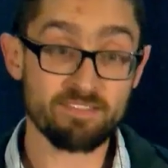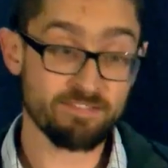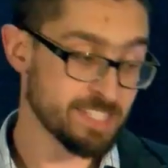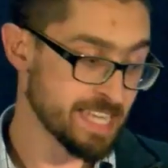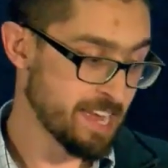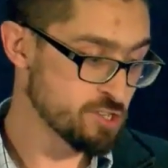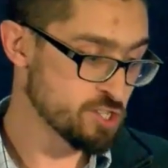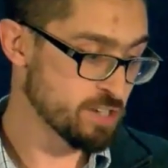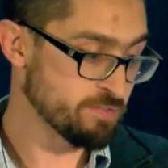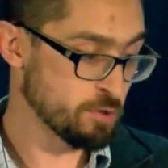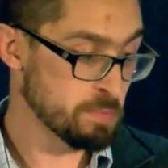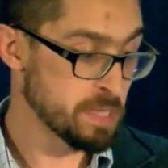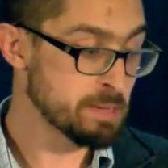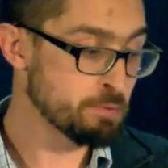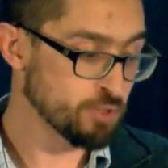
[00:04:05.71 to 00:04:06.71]
invitation
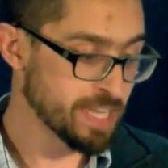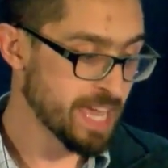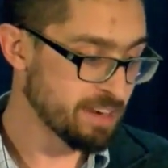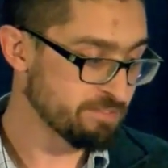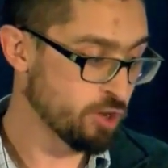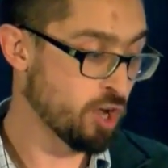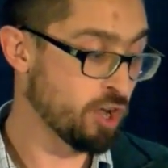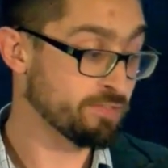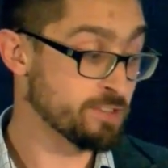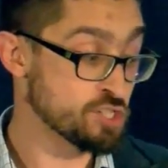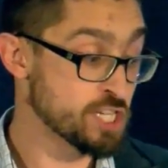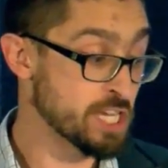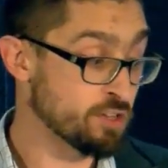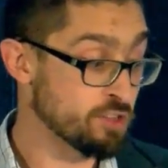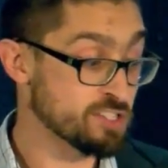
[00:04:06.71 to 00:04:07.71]
for people to get involved and
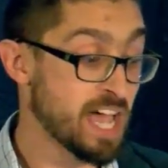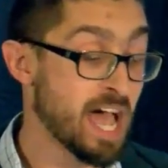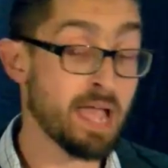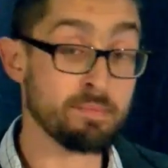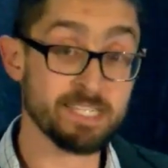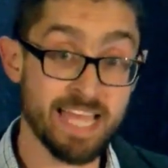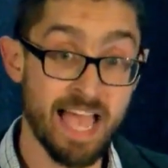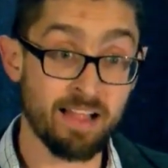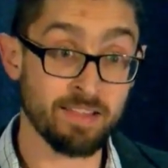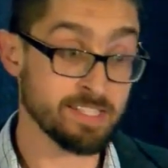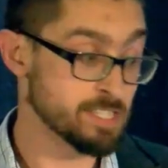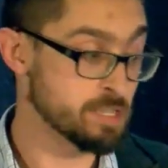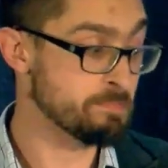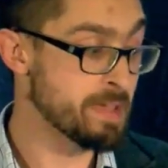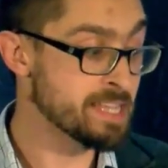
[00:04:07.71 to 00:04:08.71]
share their time and
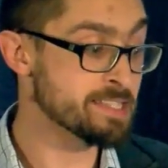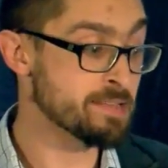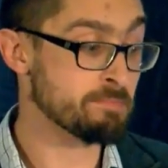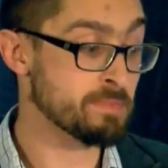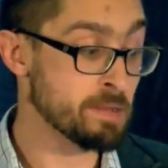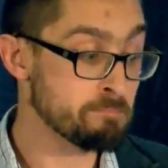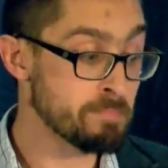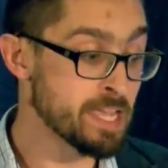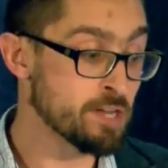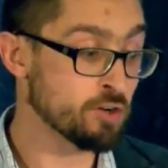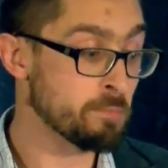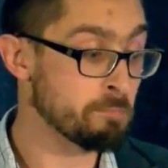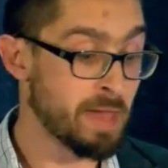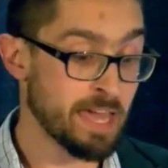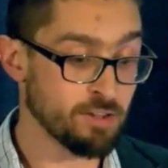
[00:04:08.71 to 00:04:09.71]
talents to make something
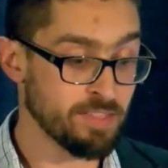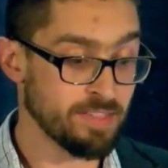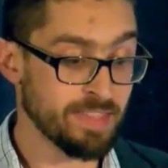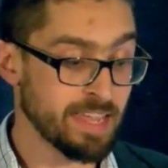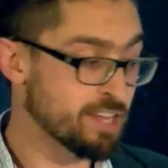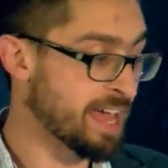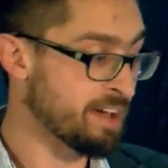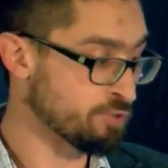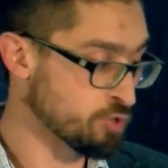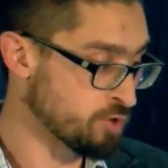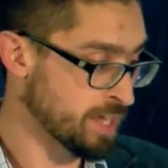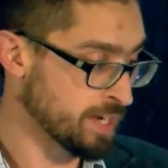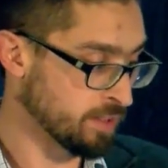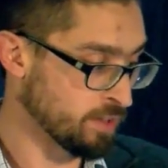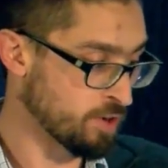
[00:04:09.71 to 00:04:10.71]
bigger and better than they could ever
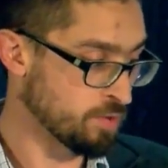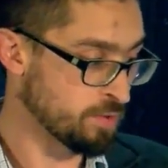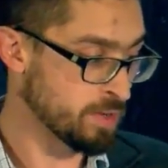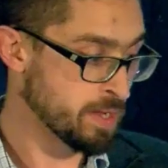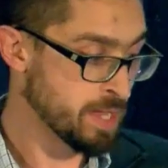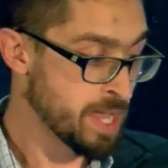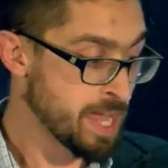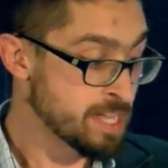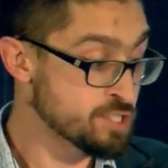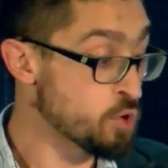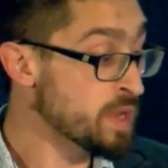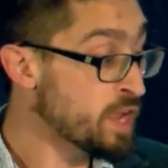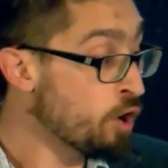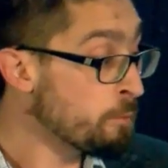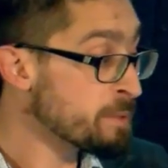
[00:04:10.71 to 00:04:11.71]
create alone. And so
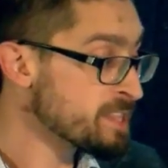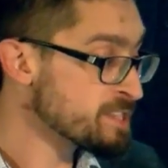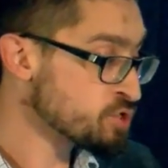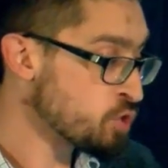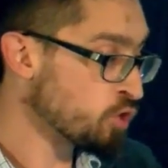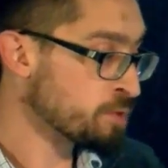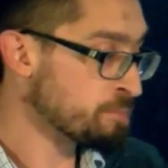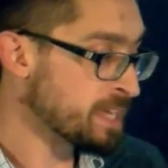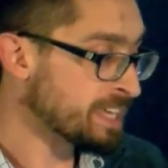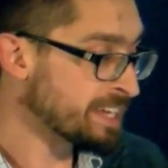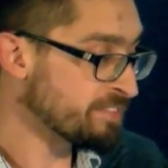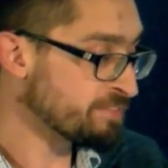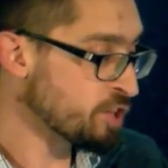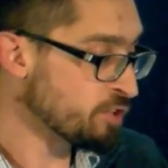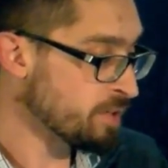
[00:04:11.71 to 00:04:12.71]
we opened the school at the
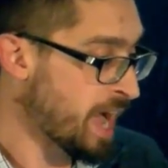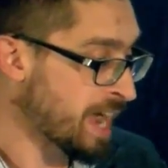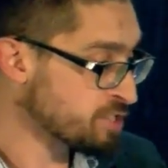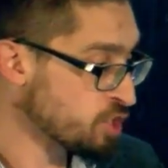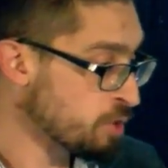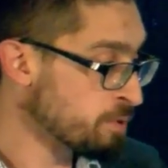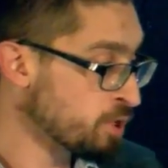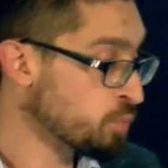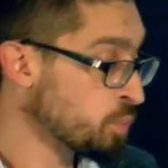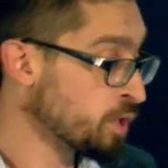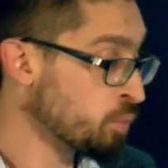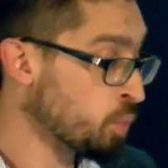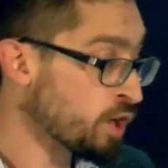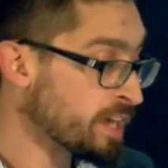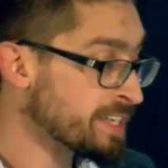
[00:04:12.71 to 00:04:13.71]
beginning of no October, and
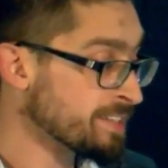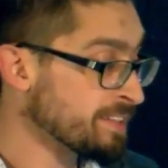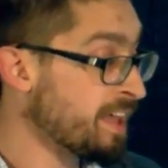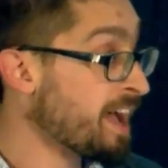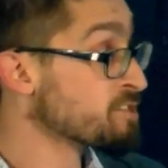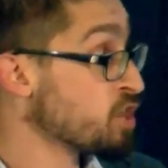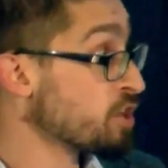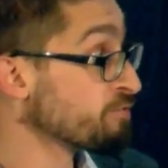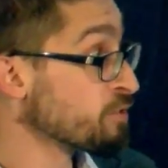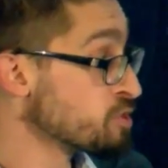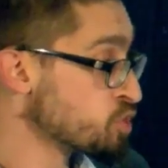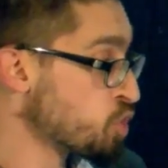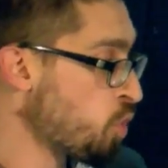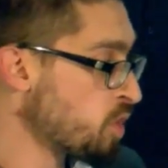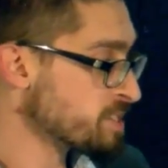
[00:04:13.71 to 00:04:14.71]
we're working to launch our
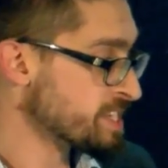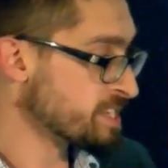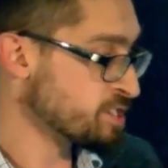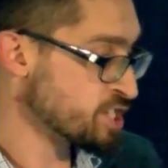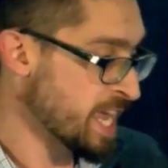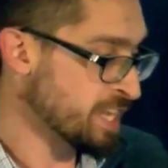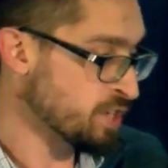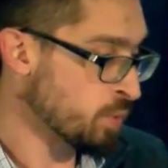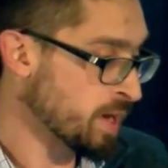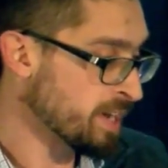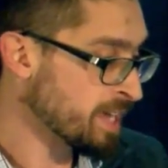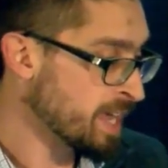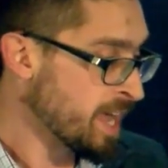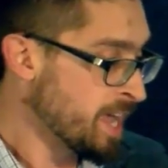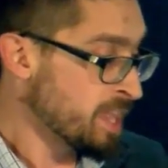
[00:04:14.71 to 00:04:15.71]
first course in
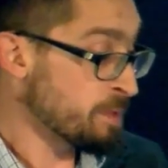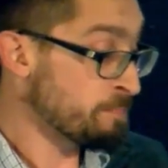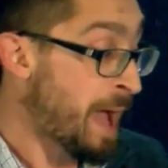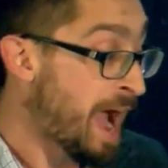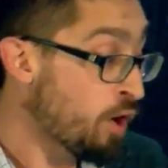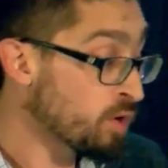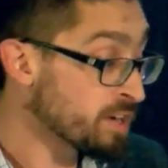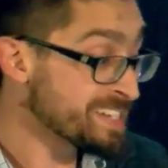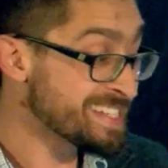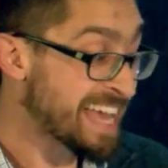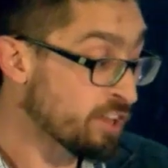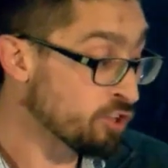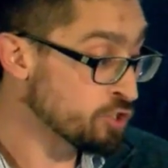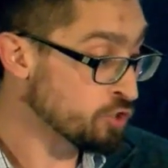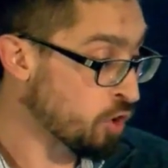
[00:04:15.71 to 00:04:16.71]
January. The power to
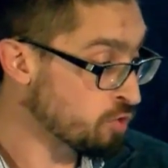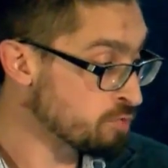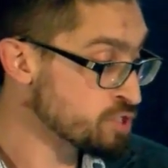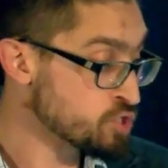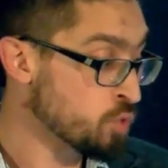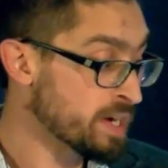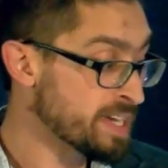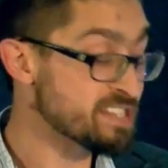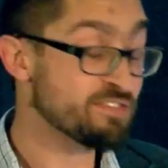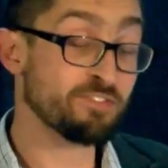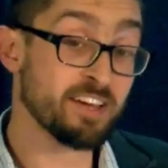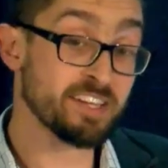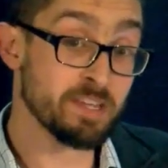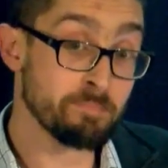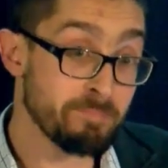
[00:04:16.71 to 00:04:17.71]
tell your own story is
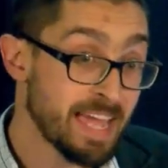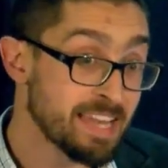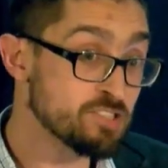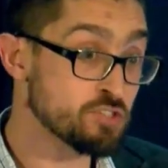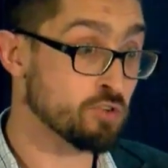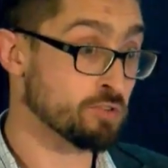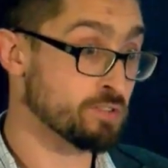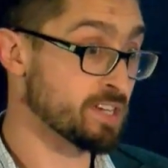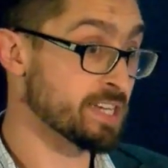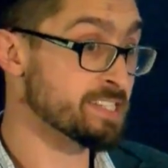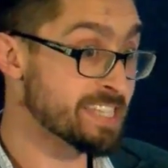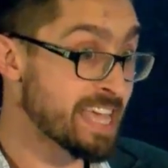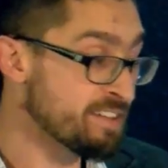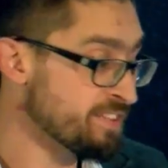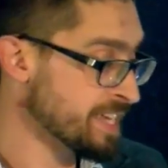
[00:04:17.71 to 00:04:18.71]
fundamental to
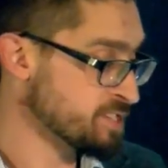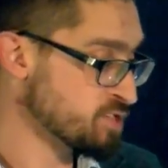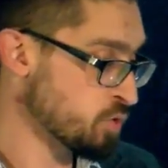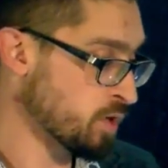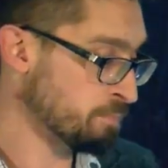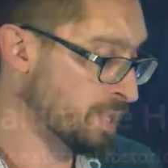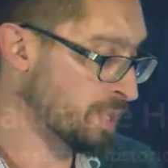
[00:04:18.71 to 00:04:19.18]
saving historic